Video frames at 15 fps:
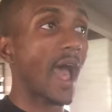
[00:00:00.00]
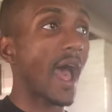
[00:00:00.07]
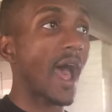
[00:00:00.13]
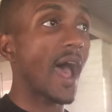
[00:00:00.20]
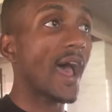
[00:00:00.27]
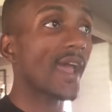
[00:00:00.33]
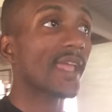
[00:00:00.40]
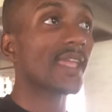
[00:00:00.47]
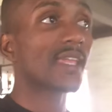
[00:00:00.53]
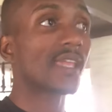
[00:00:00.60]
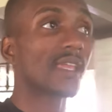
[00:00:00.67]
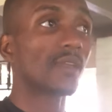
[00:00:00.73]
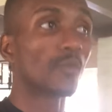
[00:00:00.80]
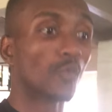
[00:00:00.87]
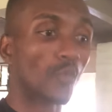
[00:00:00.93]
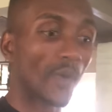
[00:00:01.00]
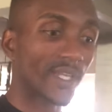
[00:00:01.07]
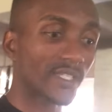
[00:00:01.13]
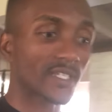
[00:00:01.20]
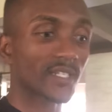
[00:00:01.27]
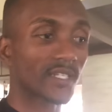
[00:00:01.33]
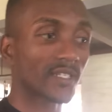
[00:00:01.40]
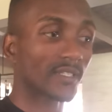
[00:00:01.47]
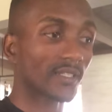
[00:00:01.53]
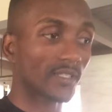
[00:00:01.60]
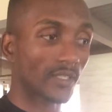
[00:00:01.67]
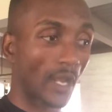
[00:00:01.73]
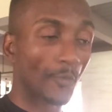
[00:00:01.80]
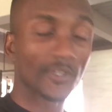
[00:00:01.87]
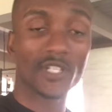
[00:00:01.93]
I went to
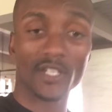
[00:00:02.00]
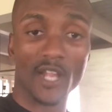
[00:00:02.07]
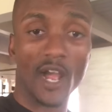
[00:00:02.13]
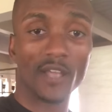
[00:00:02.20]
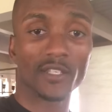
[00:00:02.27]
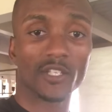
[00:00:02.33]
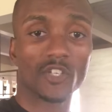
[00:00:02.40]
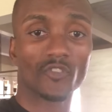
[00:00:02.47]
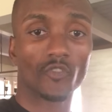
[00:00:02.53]
college